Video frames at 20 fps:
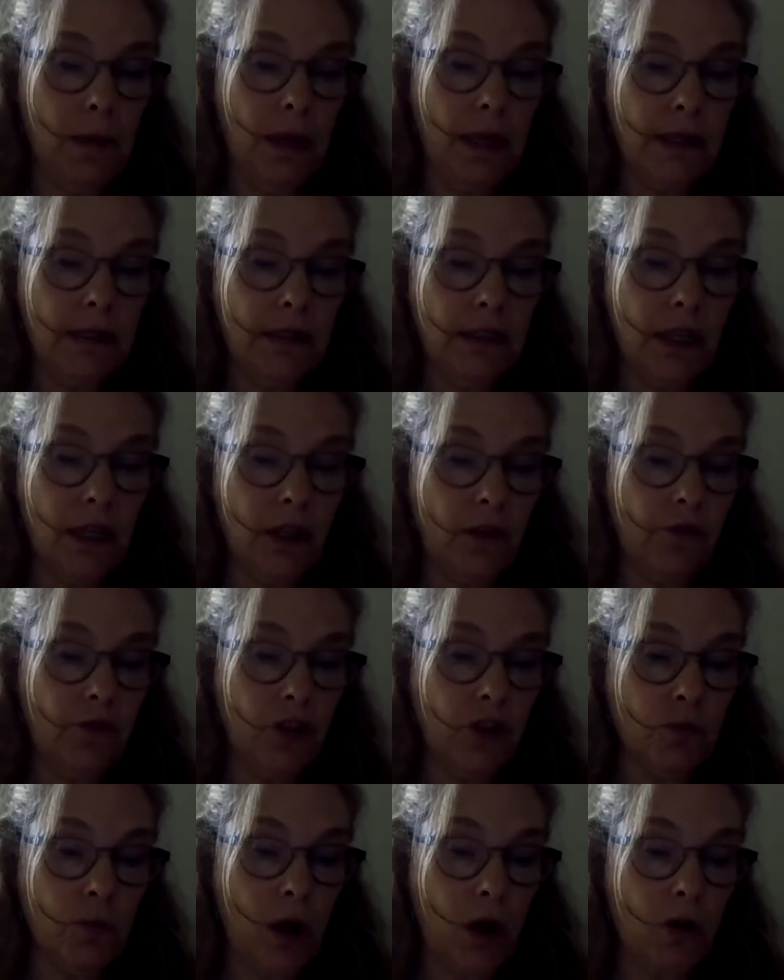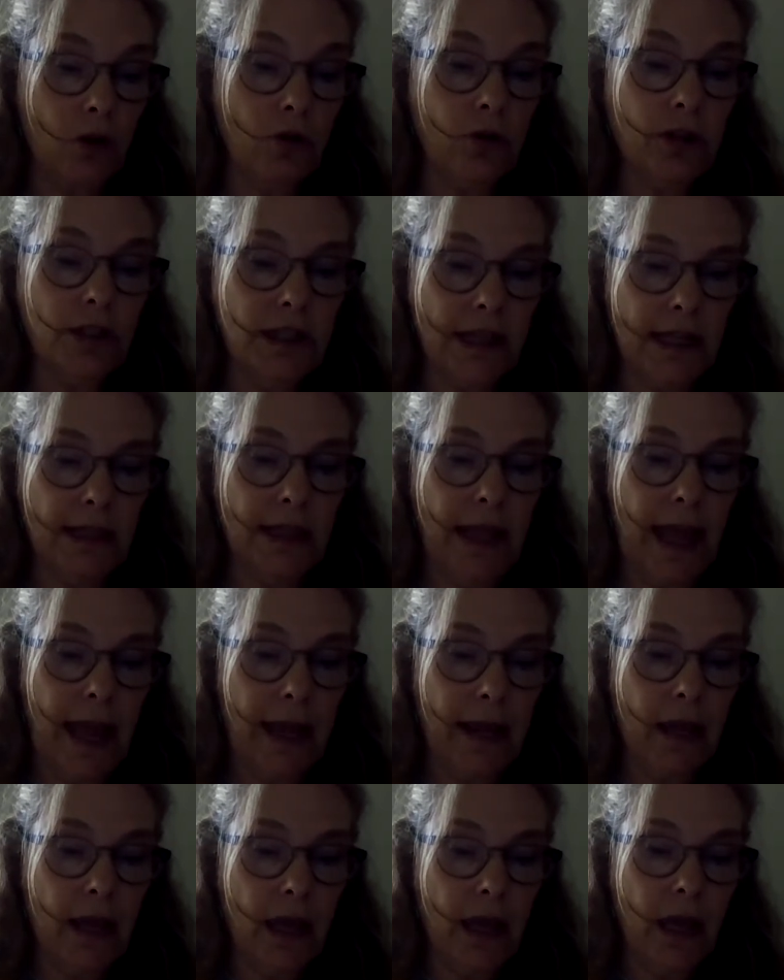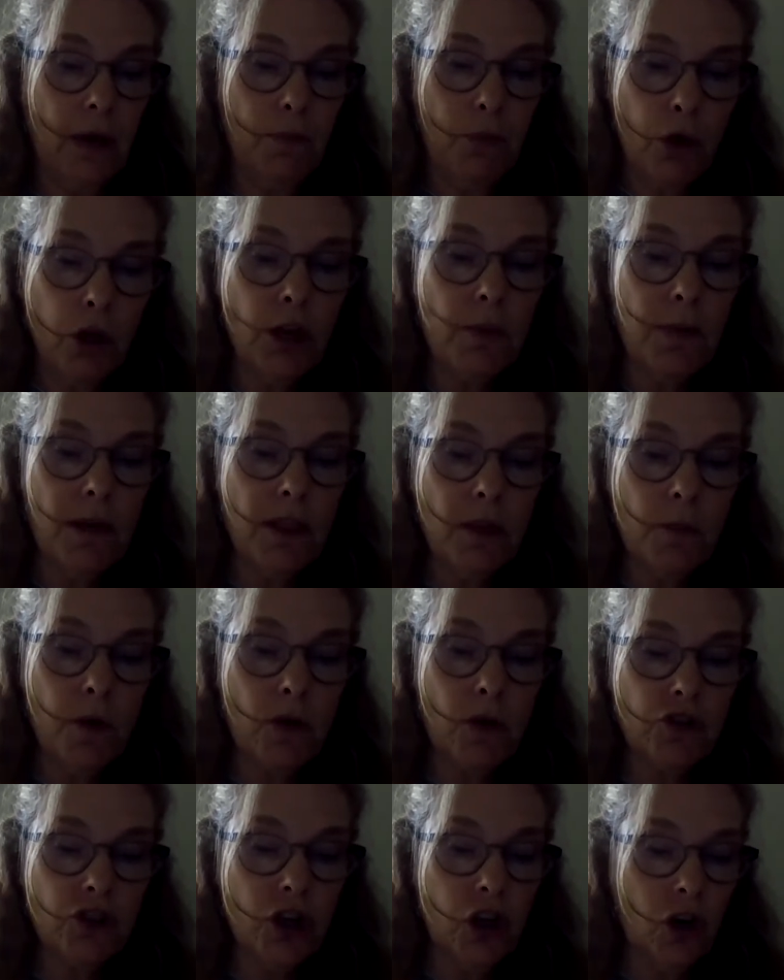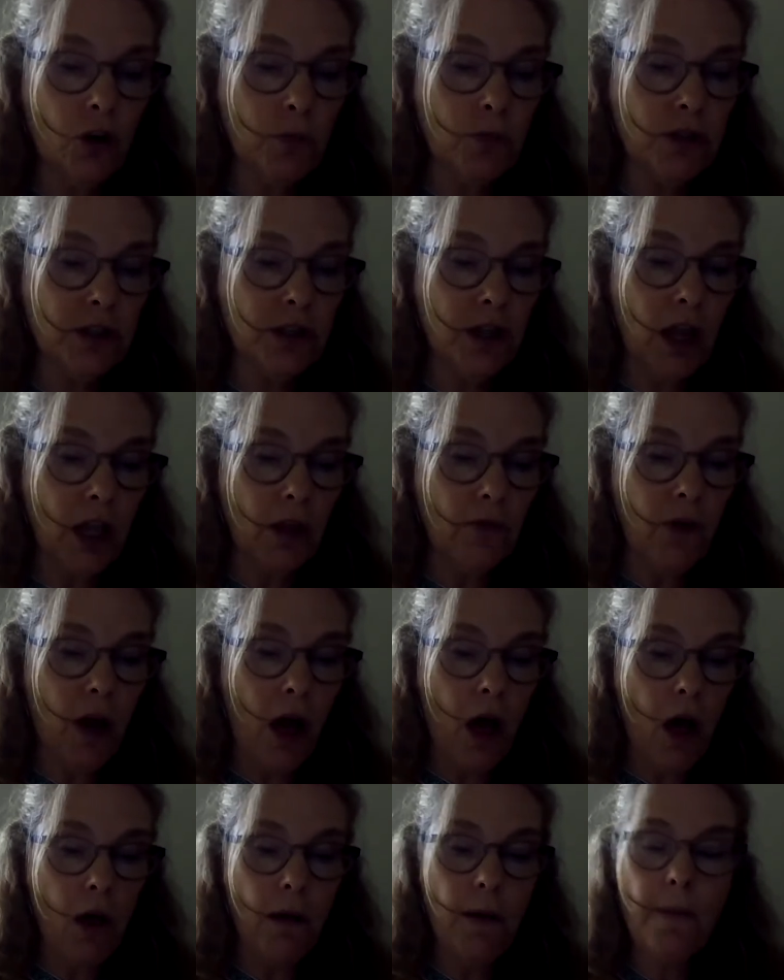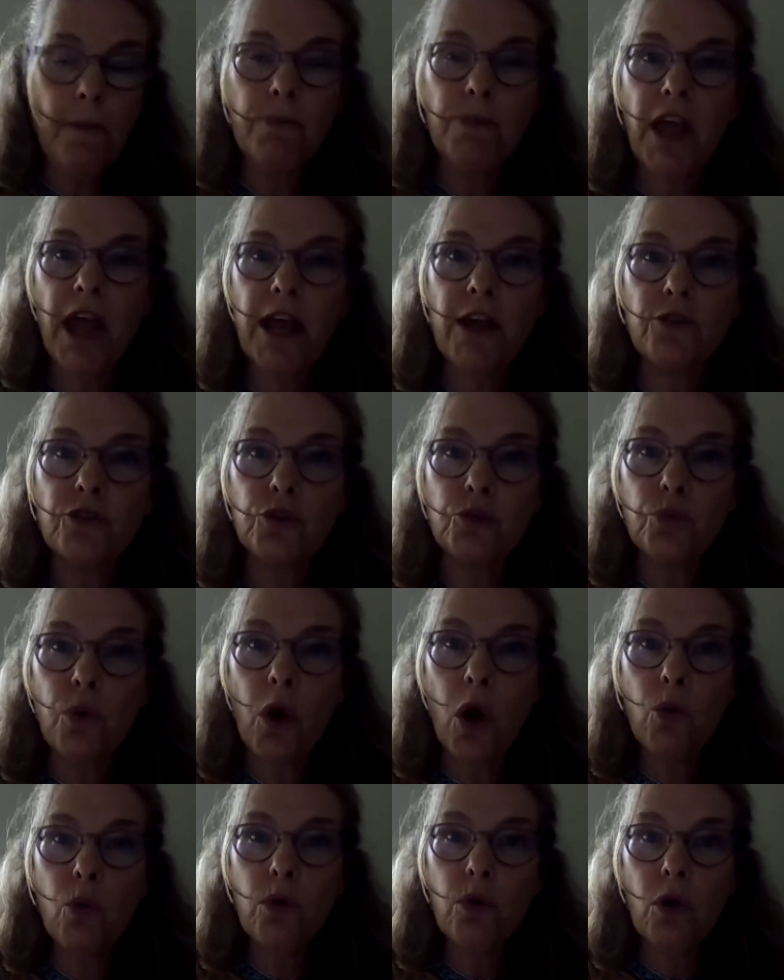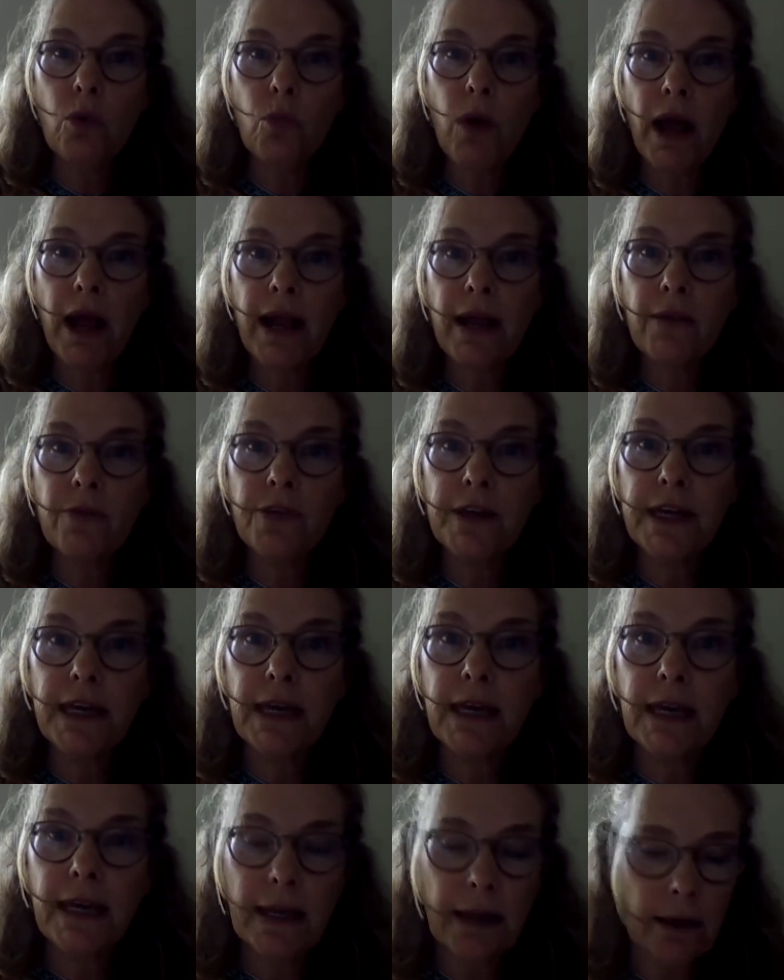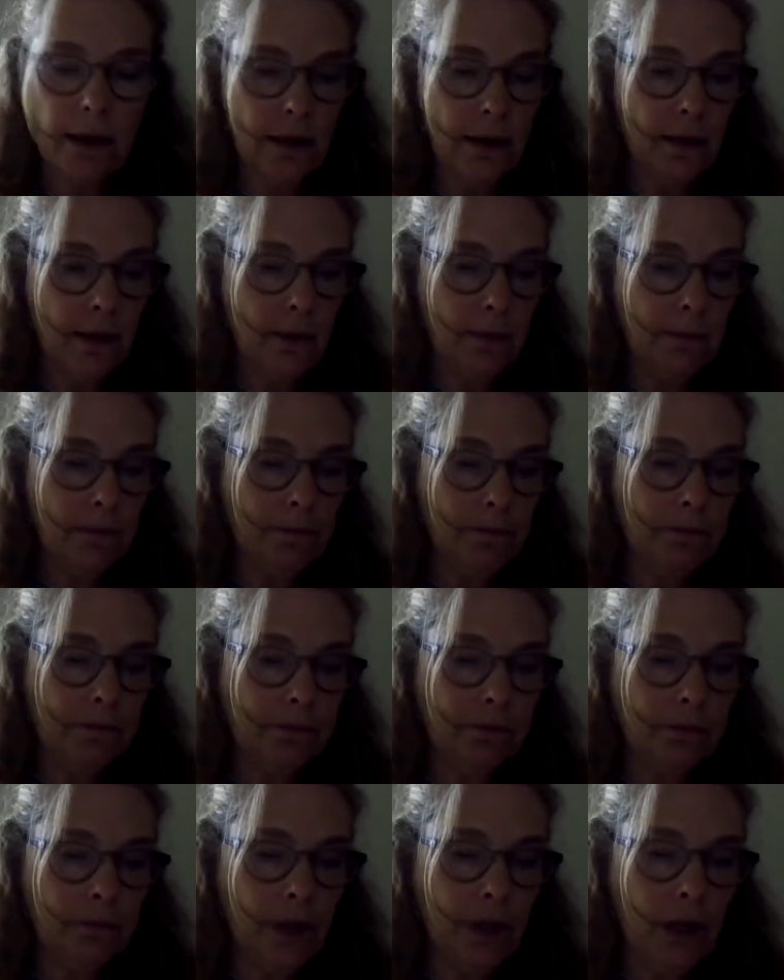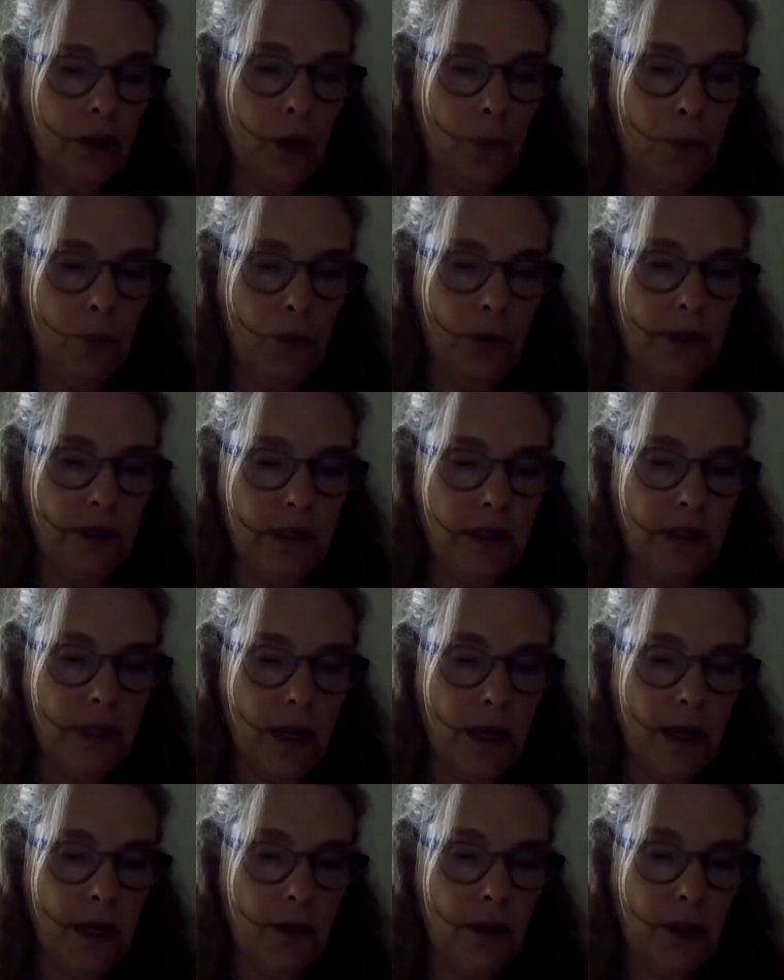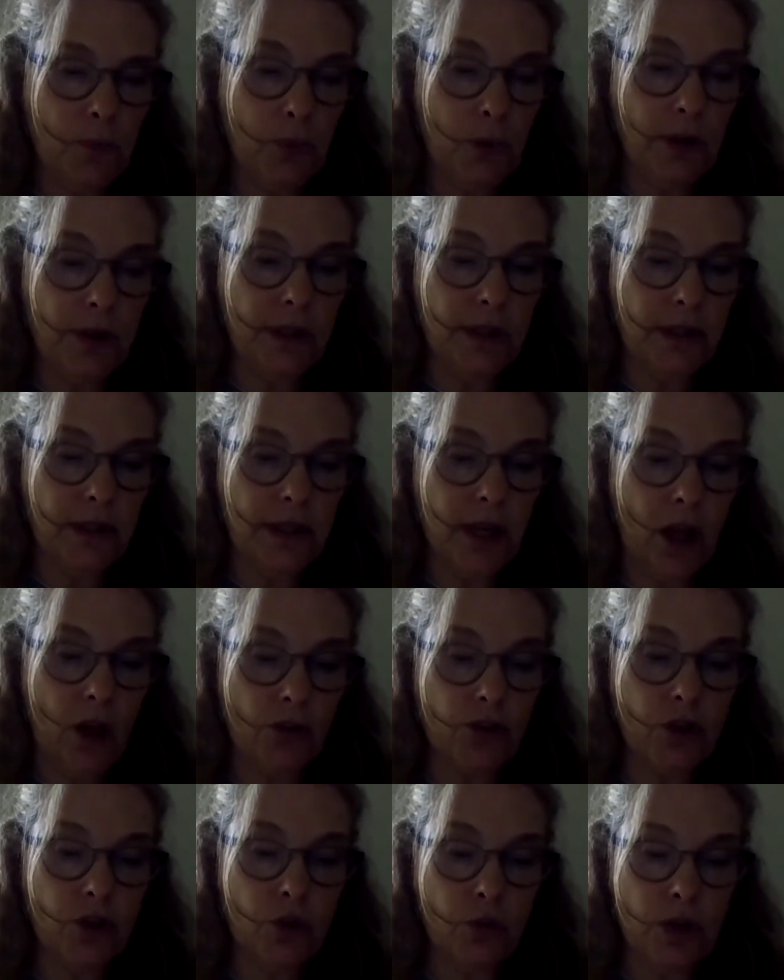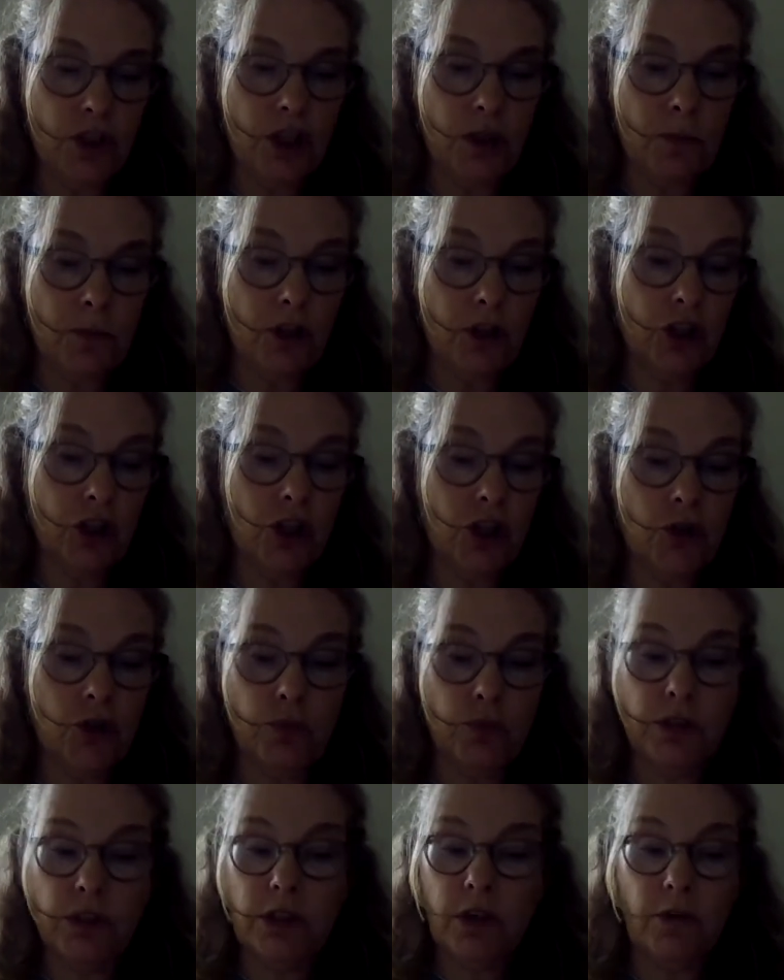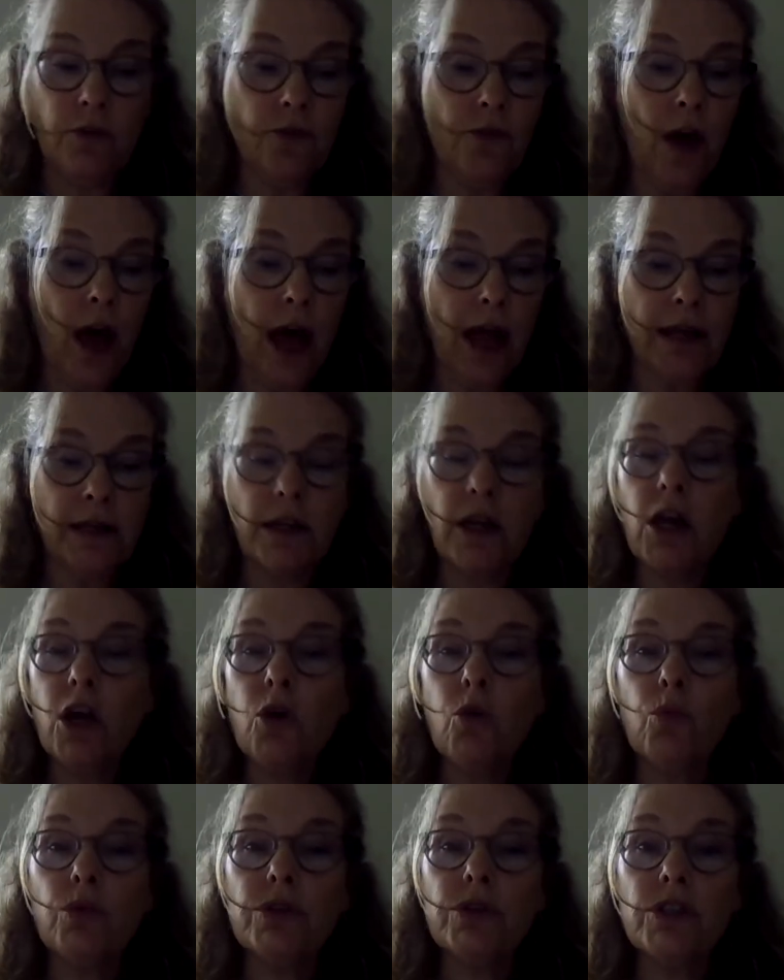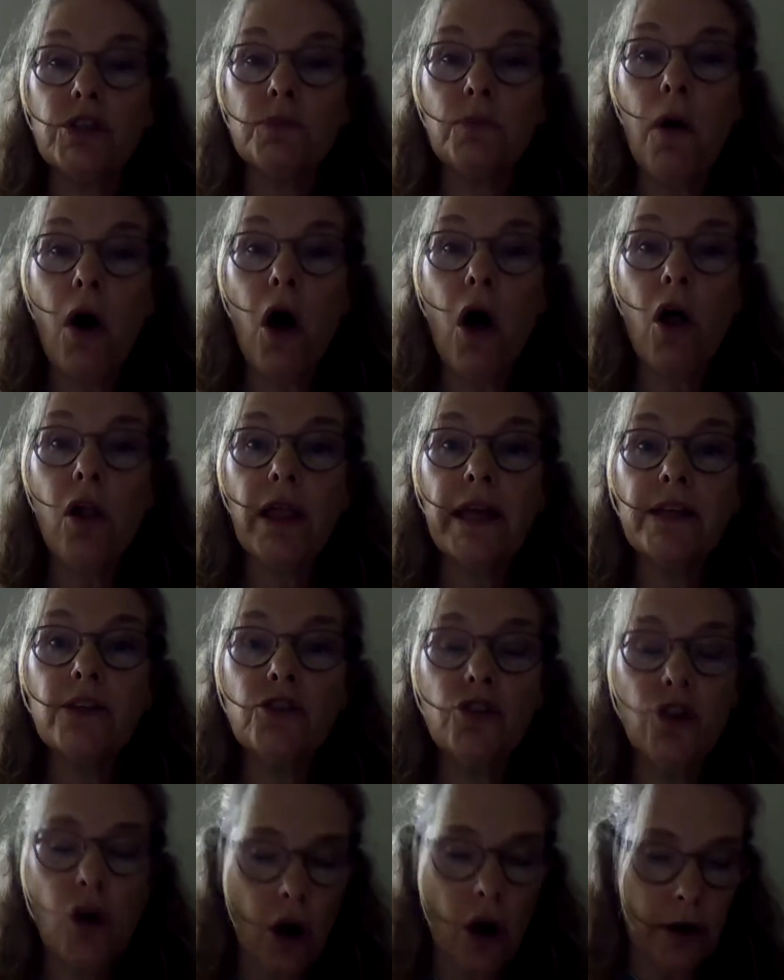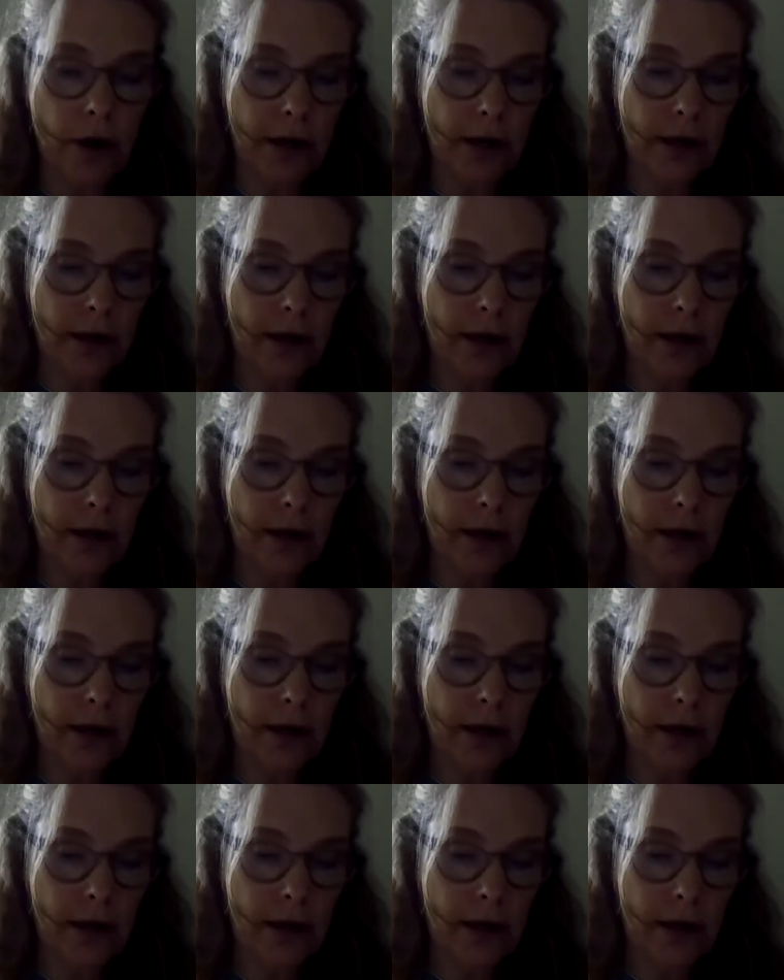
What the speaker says: said the fishmonger. "Didn't they? Put him in the most terrible cell of all, and thrown away the key." The prison cell to which the magician was confined was small and dark,